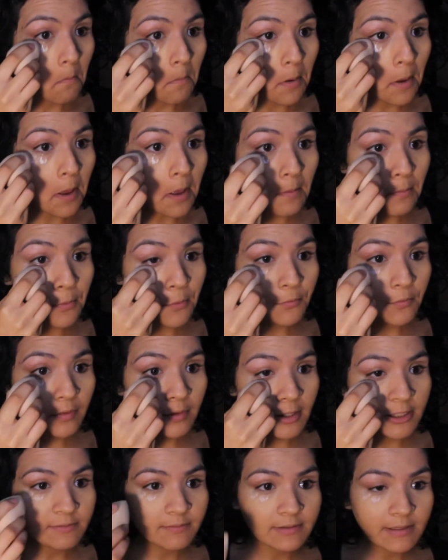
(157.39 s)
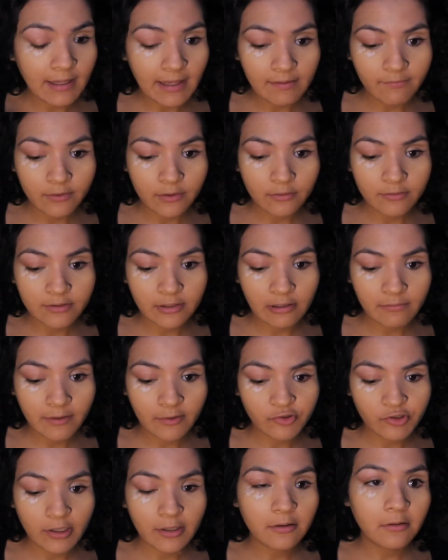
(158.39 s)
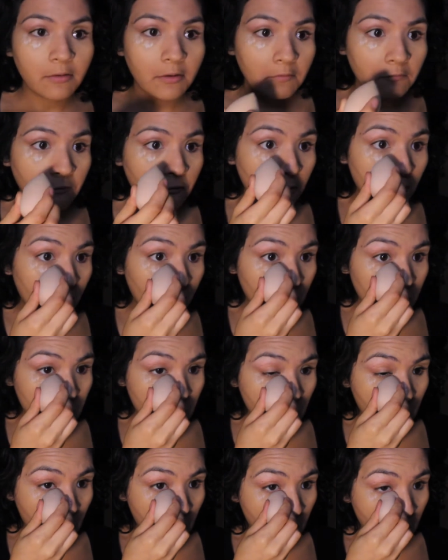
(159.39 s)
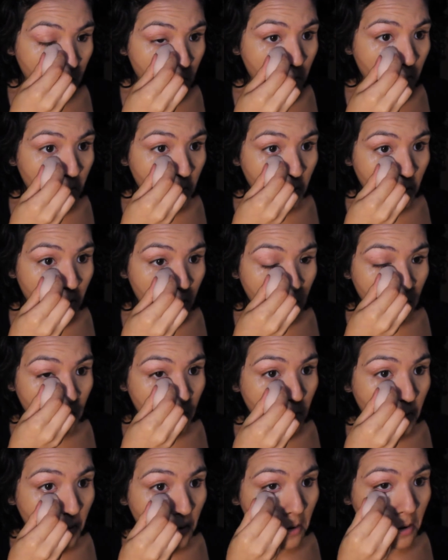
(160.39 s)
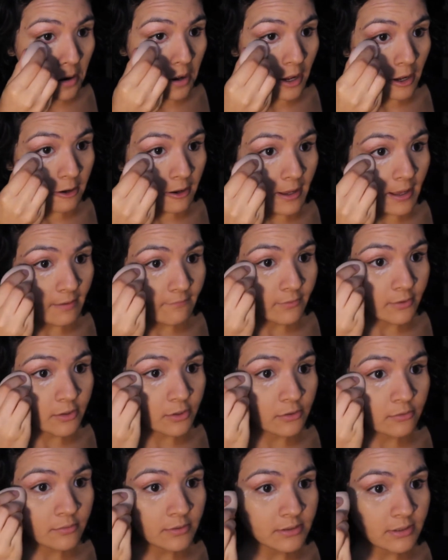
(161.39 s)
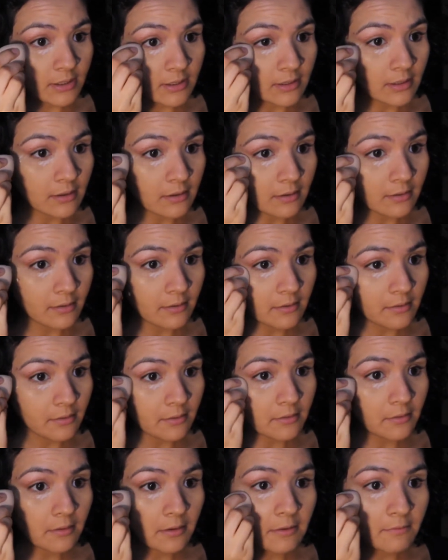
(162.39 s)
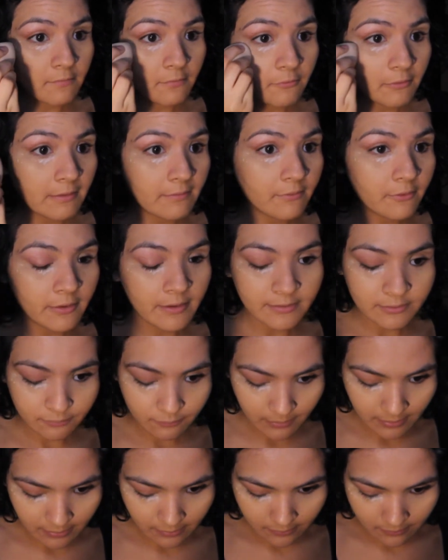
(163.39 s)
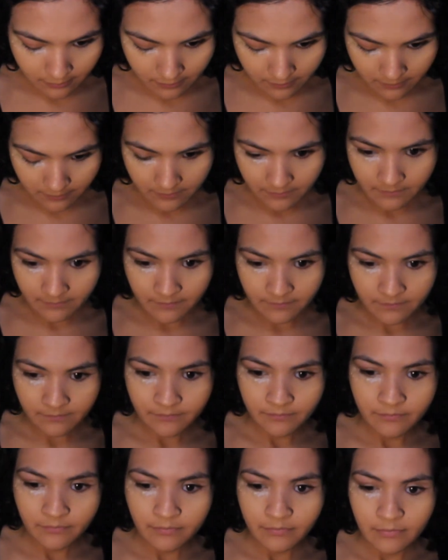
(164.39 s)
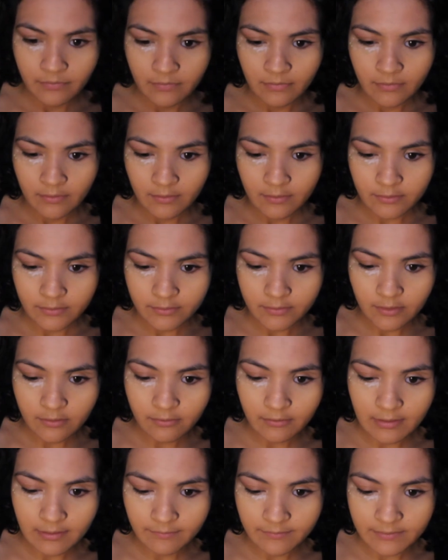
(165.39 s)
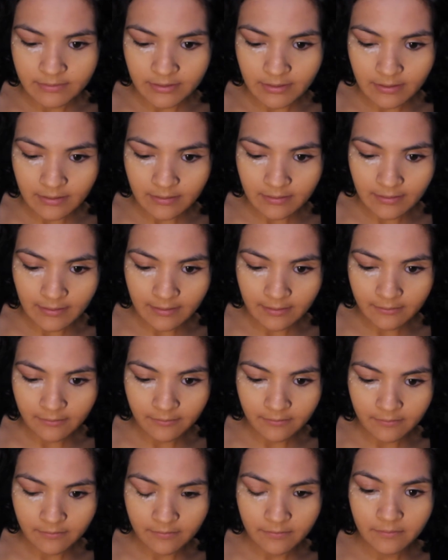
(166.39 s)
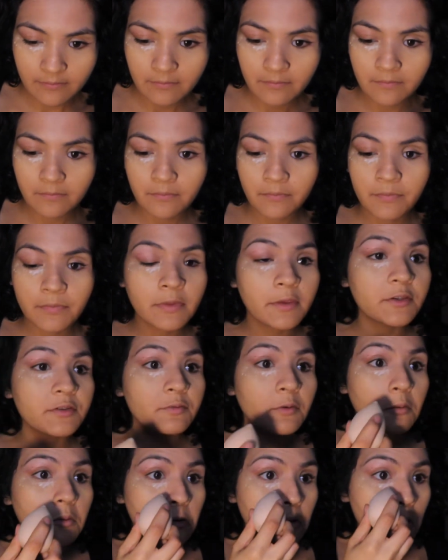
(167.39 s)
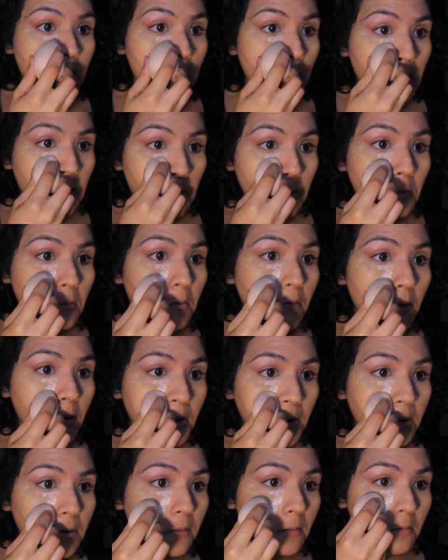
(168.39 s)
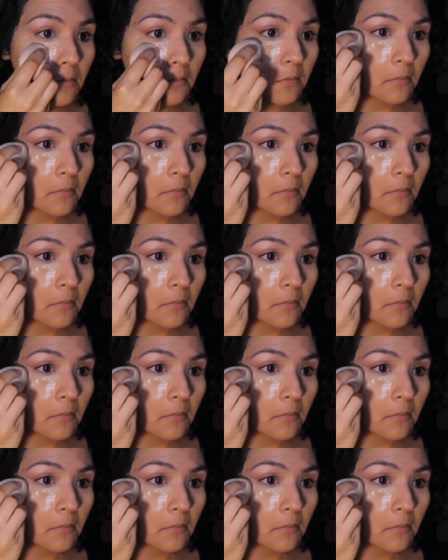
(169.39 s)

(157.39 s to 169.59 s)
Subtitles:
But I'm using this because I haven't used it on my channel in forever. And I haven't used it in forever as well. So I'm seeing how this will work.